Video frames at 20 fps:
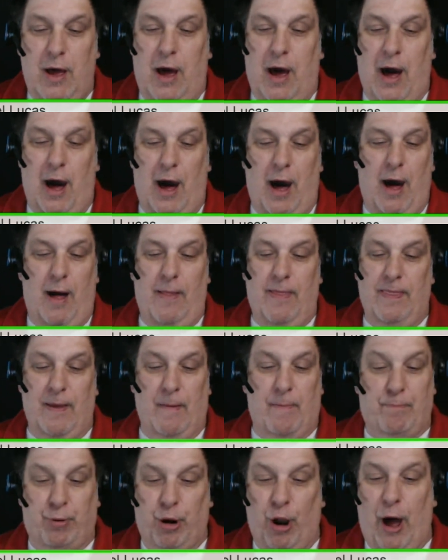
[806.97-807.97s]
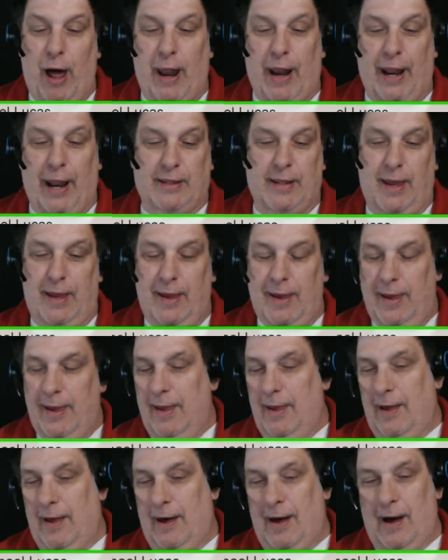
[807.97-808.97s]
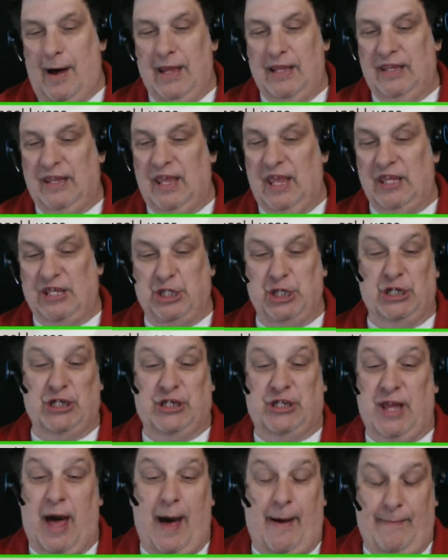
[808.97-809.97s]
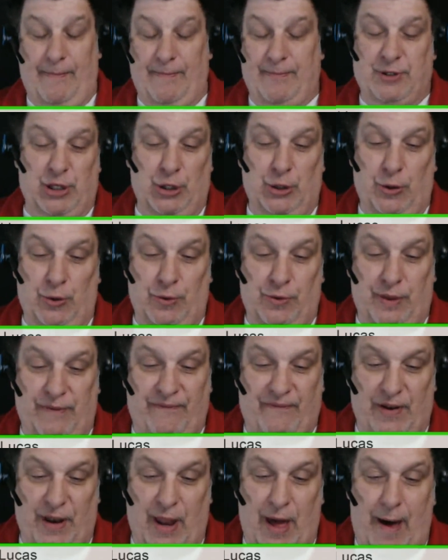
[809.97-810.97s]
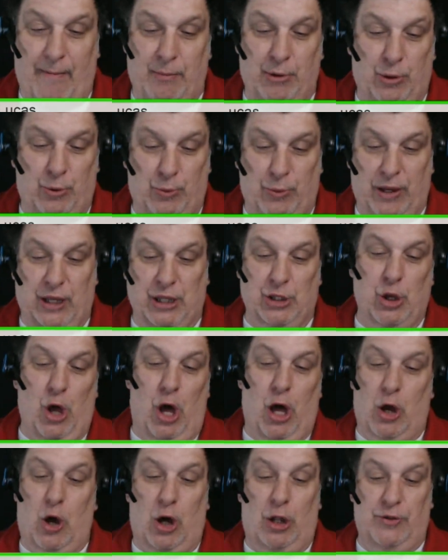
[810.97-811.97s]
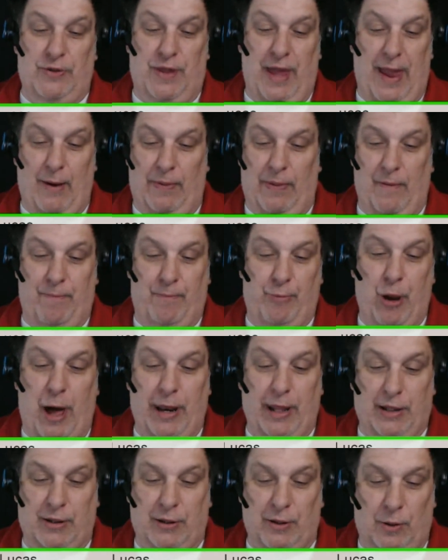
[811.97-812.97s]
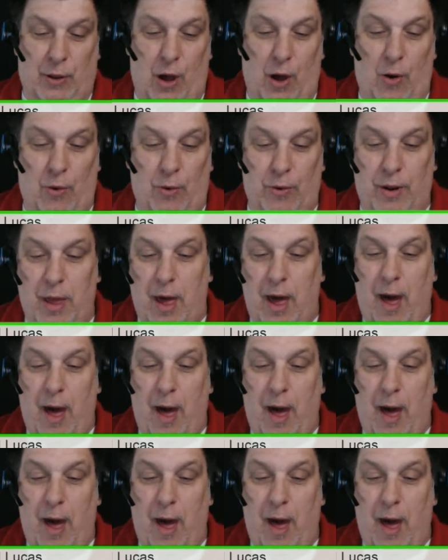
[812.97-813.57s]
The product is just absolutely phenomenal. We can talk all day on the product alone,